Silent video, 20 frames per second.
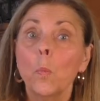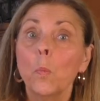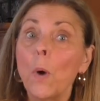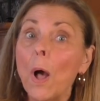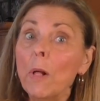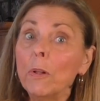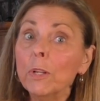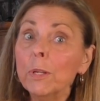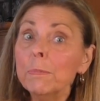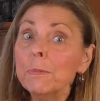
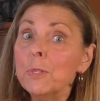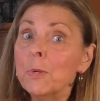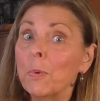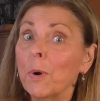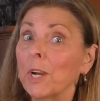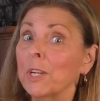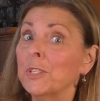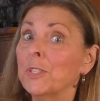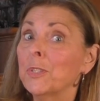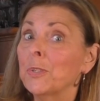Welcome
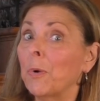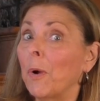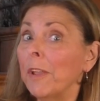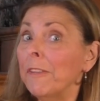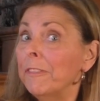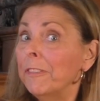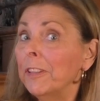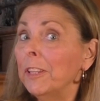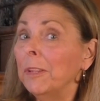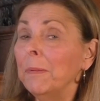to our
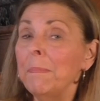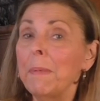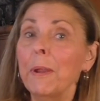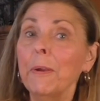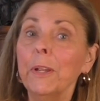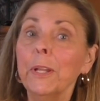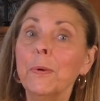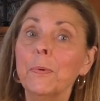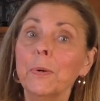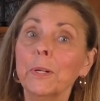Joyful and
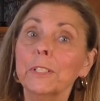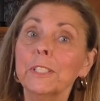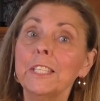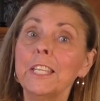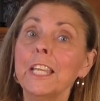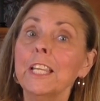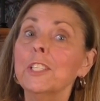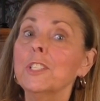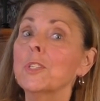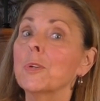Merry
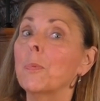Quilting